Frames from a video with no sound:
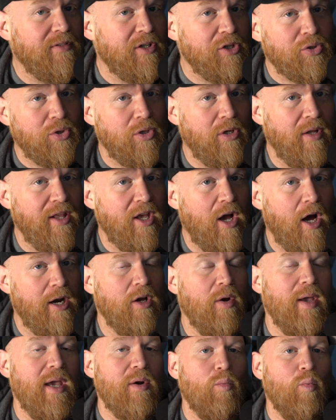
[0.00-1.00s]
control of the
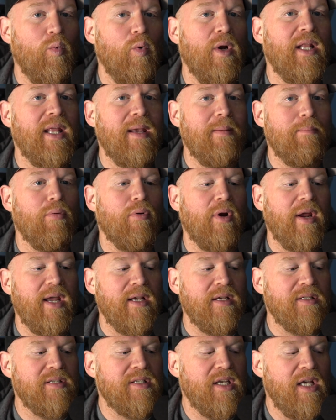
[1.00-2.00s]
audio, it really
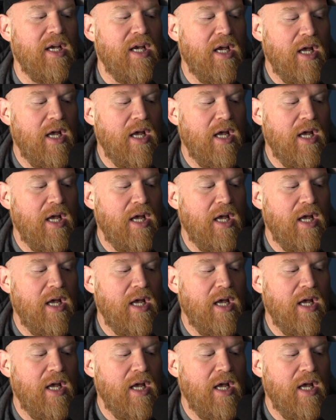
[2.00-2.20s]
brings